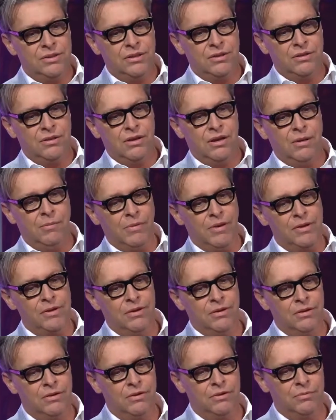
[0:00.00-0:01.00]
that are coming
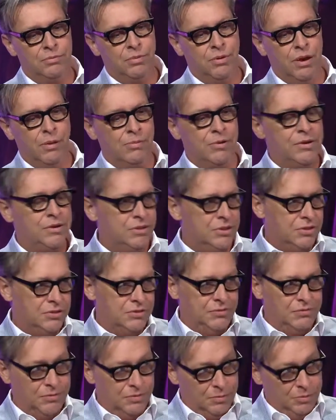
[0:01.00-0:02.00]
onto property,
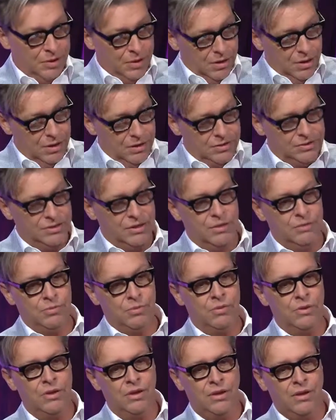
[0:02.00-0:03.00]
just from the artist
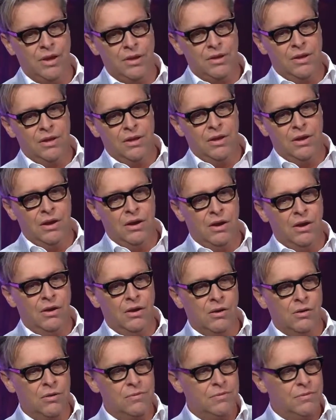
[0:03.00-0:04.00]
standpoint,
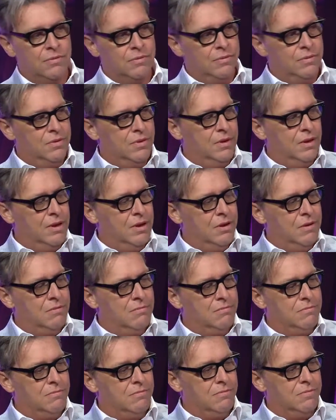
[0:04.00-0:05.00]
are
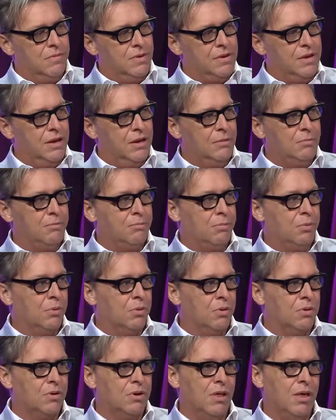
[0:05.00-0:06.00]
kind of
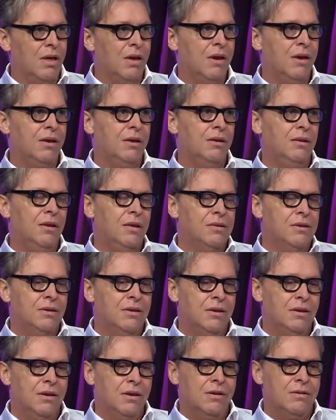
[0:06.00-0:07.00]
borderline
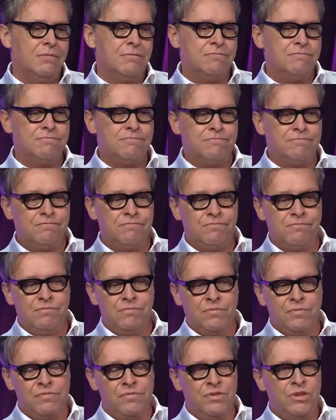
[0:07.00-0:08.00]

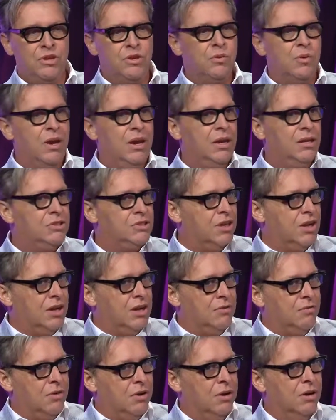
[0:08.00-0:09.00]
new age
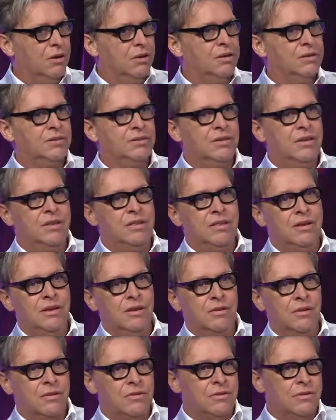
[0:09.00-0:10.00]
kind of artists, and
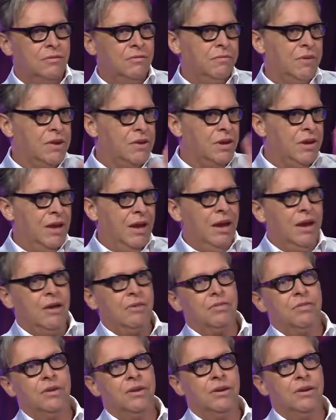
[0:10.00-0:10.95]
they're very out